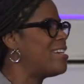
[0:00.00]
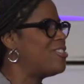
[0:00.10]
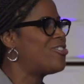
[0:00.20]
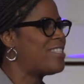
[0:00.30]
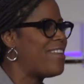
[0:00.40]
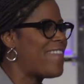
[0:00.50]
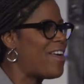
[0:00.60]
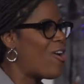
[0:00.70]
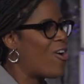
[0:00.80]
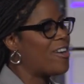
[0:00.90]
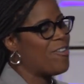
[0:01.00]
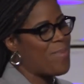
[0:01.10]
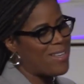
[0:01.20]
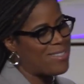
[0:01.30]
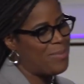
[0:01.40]
understand that art of
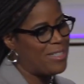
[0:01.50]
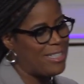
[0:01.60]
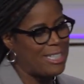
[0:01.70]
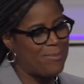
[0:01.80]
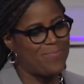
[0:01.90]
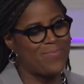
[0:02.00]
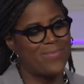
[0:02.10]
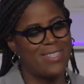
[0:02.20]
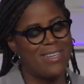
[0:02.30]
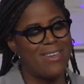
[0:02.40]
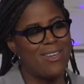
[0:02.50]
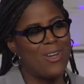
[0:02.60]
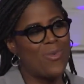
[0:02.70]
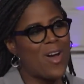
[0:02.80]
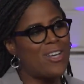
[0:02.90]
possibility.
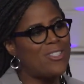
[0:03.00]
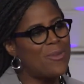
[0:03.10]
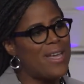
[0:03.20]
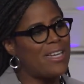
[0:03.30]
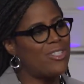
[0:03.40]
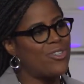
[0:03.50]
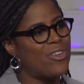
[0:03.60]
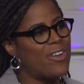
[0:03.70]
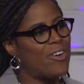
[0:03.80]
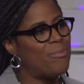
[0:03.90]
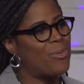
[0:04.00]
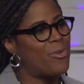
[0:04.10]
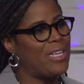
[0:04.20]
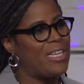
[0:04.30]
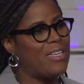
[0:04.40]
We're also making sure that our
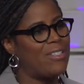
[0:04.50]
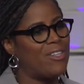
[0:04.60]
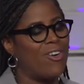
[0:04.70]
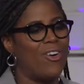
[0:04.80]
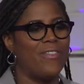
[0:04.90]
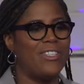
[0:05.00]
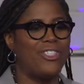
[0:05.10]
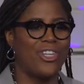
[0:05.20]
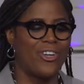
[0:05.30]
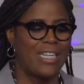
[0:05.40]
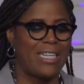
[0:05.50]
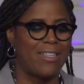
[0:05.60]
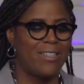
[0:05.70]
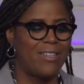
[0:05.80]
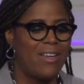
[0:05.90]
employees are on this journey,
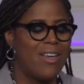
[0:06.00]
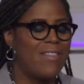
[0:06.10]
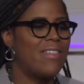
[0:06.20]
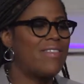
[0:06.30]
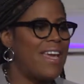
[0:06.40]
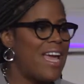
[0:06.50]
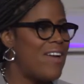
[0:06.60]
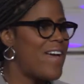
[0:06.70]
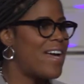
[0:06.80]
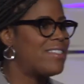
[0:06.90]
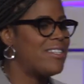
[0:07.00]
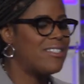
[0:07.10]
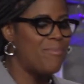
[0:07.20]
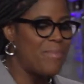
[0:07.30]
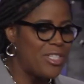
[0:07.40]
that they have access
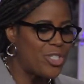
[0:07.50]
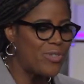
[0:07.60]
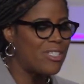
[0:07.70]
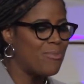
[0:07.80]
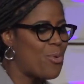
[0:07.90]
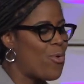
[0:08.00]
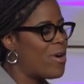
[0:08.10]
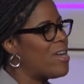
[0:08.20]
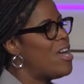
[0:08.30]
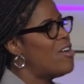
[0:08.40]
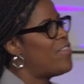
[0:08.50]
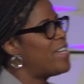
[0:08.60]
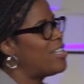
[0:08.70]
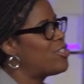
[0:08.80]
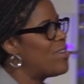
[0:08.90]
to mentoring, support,
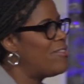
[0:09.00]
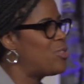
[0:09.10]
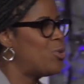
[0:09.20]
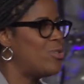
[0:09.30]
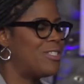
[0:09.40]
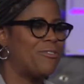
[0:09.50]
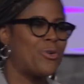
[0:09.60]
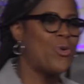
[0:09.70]
financial health tools, and of